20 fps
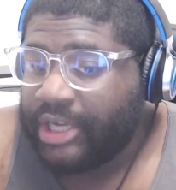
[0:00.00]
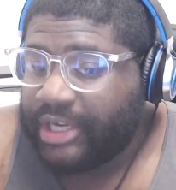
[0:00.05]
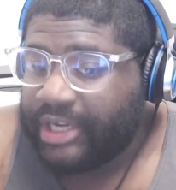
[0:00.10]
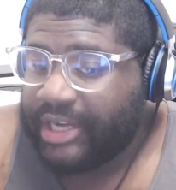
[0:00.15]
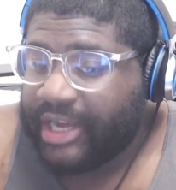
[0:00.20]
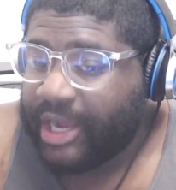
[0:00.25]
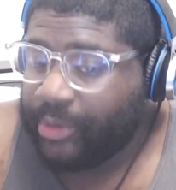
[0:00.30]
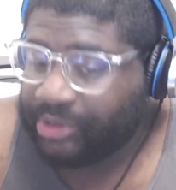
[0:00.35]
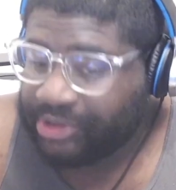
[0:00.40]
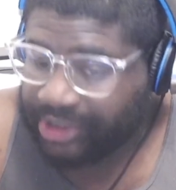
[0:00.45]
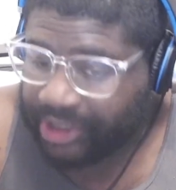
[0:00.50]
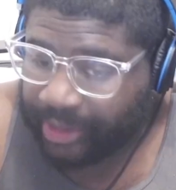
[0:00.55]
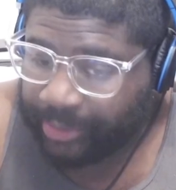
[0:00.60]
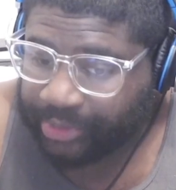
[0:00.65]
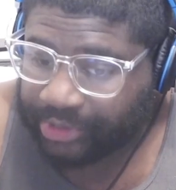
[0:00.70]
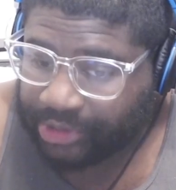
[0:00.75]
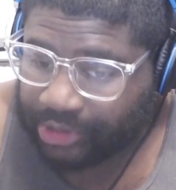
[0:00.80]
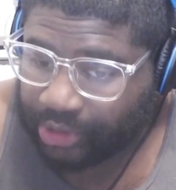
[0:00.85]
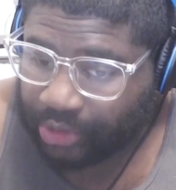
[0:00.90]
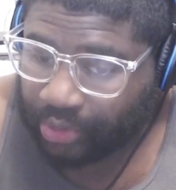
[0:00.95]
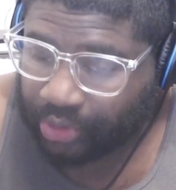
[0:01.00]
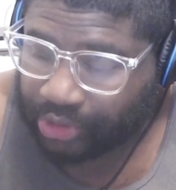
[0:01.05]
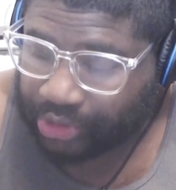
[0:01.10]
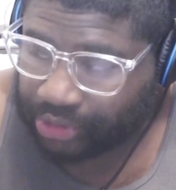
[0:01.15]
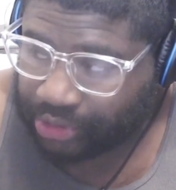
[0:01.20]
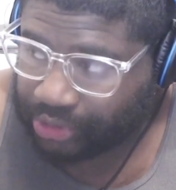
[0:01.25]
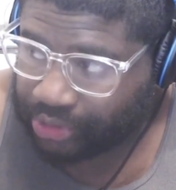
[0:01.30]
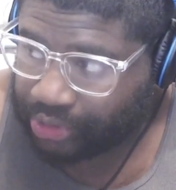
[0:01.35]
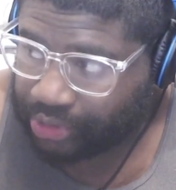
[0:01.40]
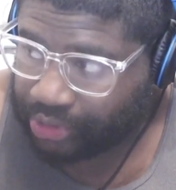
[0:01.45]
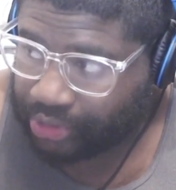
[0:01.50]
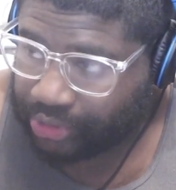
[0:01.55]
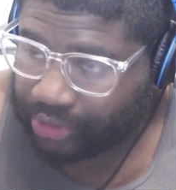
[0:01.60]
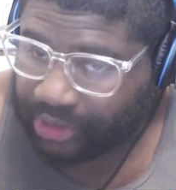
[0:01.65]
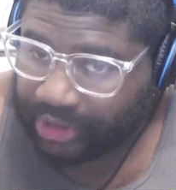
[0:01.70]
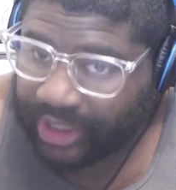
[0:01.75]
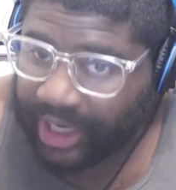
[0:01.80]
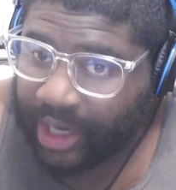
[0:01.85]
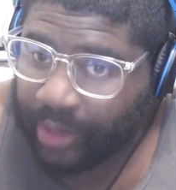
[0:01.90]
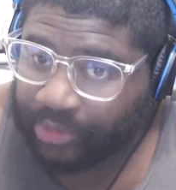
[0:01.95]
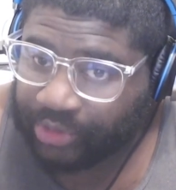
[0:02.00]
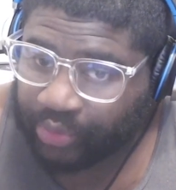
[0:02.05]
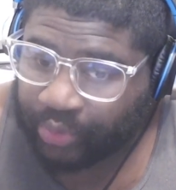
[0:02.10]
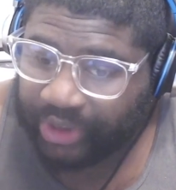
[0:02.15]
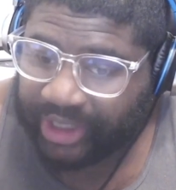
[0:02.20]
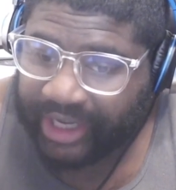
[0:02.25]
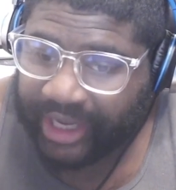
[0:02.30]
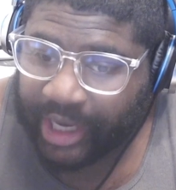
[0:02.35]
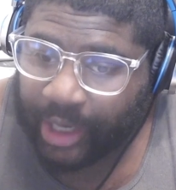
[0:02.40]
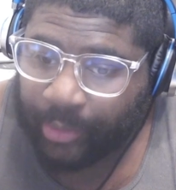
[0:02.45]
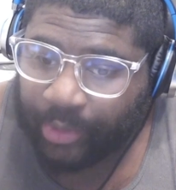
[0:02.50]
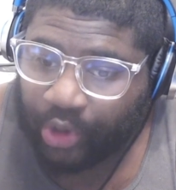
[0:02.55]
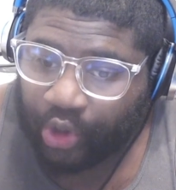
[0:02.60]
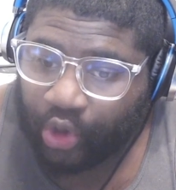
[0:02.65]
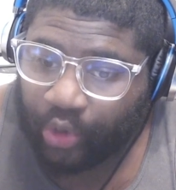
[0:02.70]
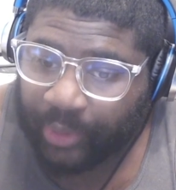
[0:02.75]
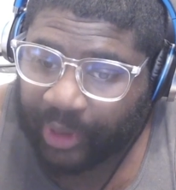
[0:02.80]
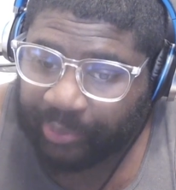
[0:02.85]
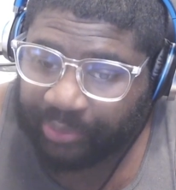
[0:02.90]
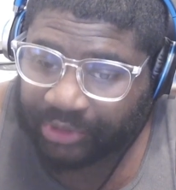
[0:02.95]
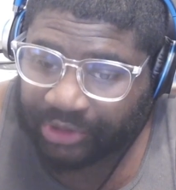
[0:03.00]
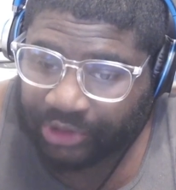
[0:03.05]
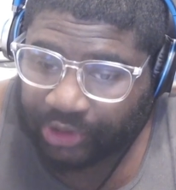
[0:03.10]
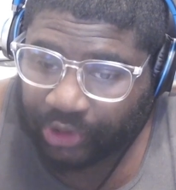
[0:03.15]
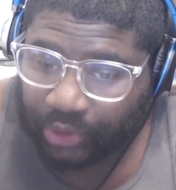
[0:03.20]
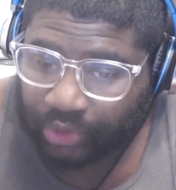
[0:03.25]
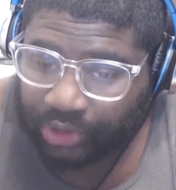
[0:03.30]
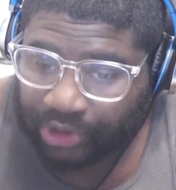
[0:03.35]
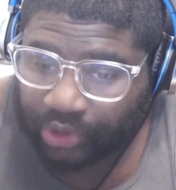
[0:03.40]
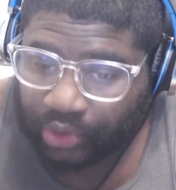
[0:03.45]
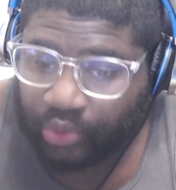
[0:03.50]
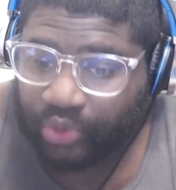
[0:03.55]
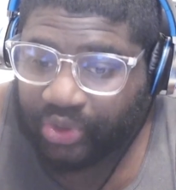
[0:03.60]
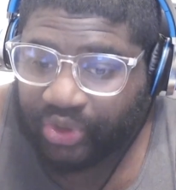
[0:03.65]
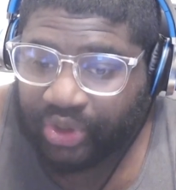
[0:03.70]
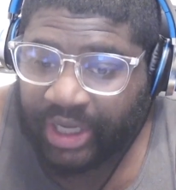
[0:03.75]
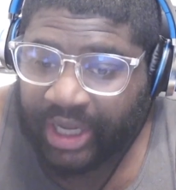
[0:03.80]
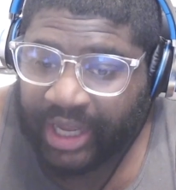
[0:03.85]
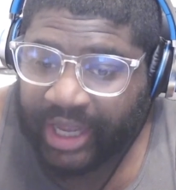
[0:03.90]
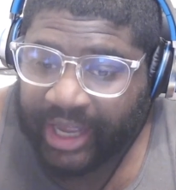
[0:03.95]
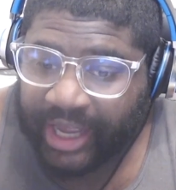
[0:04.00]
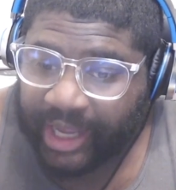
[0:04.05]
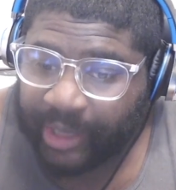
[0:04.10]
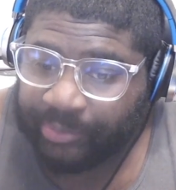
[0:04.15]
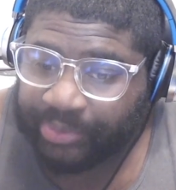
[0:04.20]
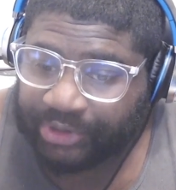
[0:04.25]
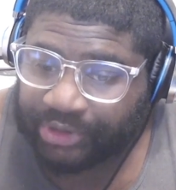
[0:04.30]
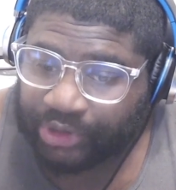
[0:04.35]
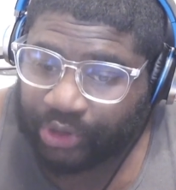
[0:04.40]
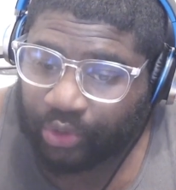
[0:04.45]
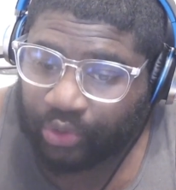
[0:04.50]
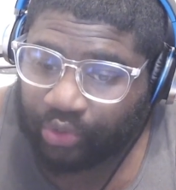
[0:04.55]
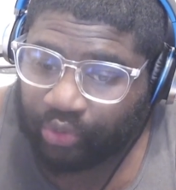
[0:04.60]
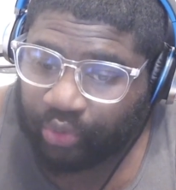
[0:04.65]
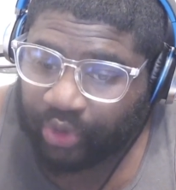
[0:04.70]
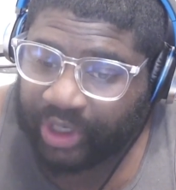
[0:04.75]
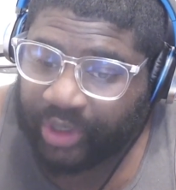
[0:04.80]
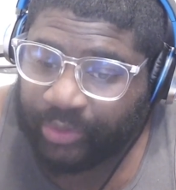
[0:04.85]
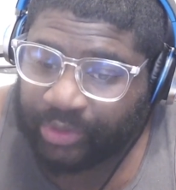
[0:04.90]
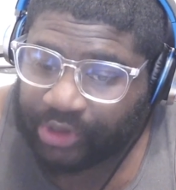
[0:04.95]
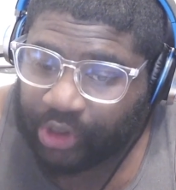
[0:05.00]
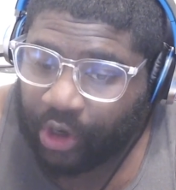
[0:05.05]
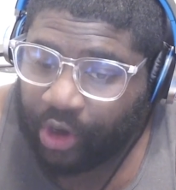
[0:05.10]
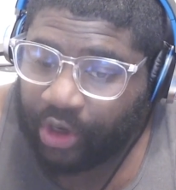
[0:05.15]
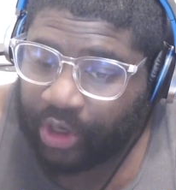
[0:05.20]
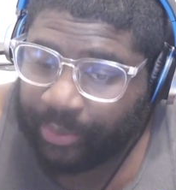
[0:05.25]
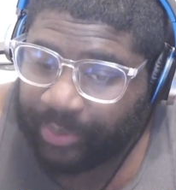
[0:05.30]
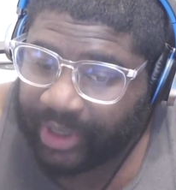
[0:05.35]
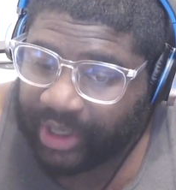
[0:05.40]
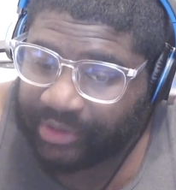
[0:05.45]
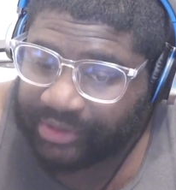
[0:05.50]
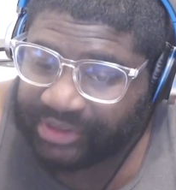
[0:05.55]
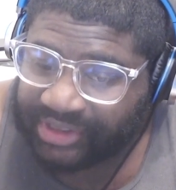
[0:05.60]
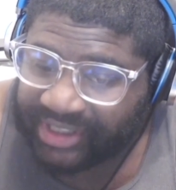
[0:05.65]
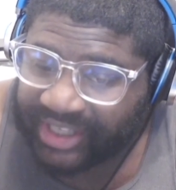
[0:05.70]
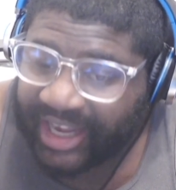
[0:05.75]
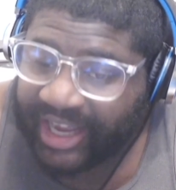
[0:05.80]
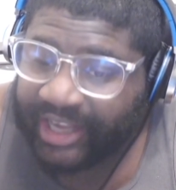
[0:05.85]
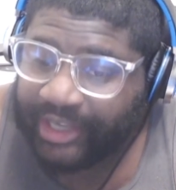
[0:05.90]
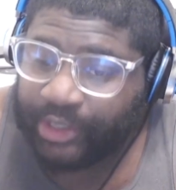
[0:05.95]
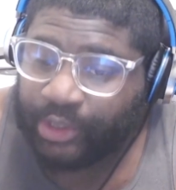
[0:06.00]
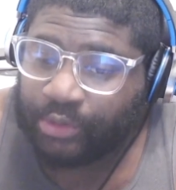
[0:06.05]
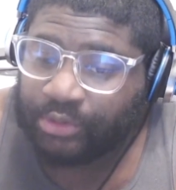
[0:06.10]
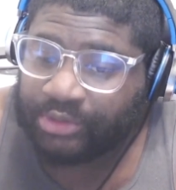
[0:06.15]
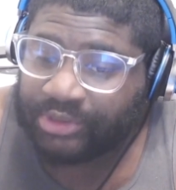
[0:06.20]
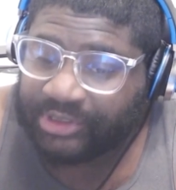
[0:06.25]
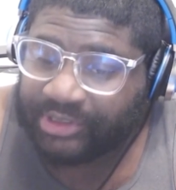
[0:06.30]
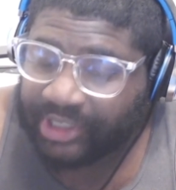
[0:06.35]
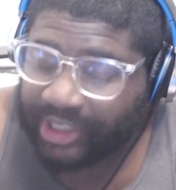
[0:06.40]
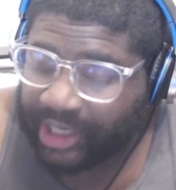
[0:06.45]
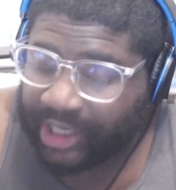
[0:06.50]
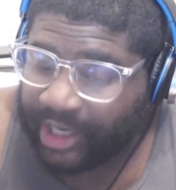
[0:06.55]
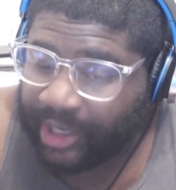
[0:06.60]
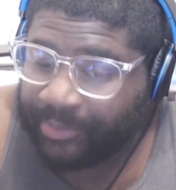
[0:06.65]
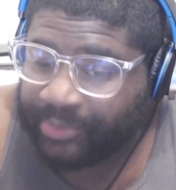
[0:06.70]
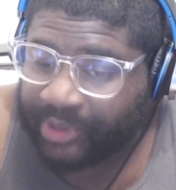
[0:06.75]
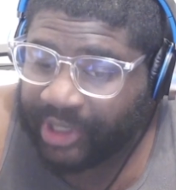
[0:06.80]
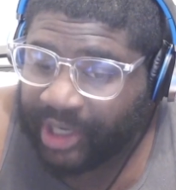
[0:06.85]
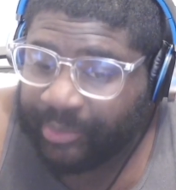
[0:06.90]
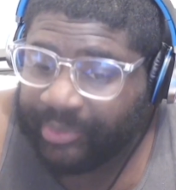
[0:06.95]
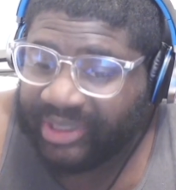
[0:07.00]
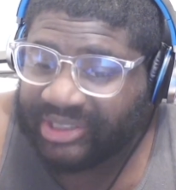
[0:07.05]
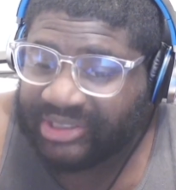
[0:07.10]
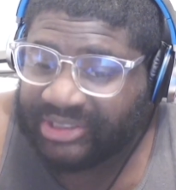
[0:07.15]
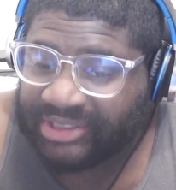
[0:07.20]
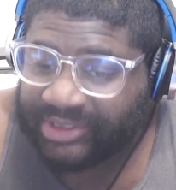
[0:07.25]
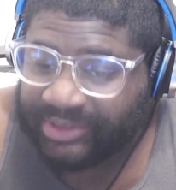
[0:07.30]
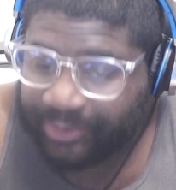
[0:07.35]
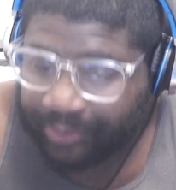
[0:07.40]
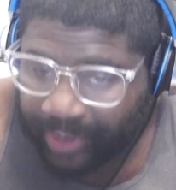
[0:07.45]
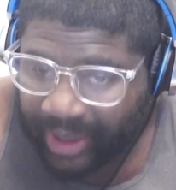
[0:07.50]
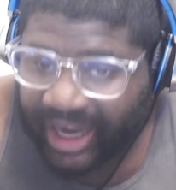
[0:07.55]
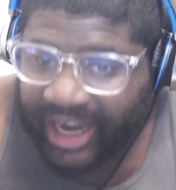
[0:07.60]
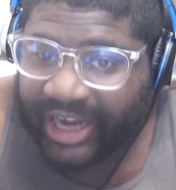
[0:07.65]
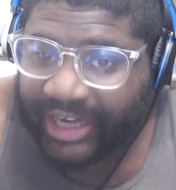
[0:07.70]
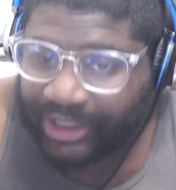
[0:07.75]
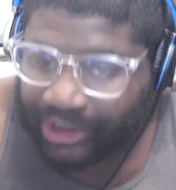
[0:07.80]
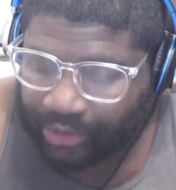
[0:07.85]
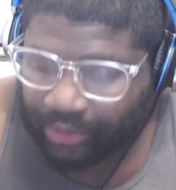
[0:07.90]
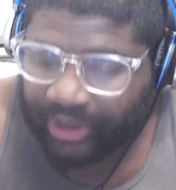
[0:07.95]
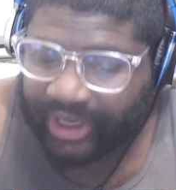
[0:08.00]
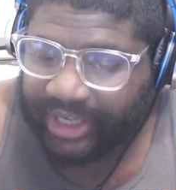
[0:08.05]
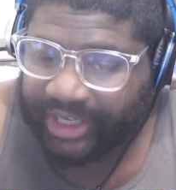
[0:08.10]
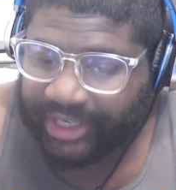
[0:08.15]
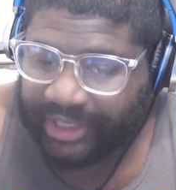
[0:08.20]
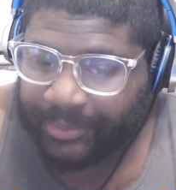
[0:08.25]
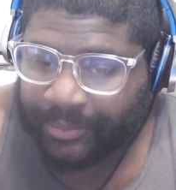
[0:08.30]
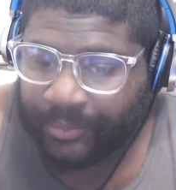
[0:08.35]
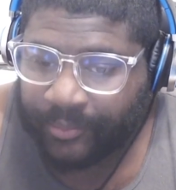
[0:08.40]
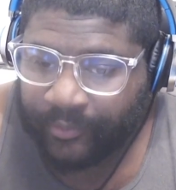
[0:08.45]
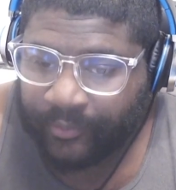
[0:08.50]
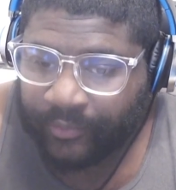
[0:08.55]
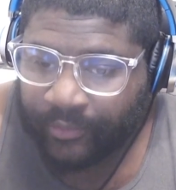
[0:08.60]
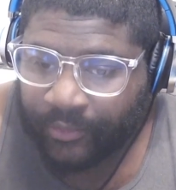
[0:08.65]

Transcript: That was really hammered home episode 2. Episode 3 was all about Taiyo's upcoming spy training.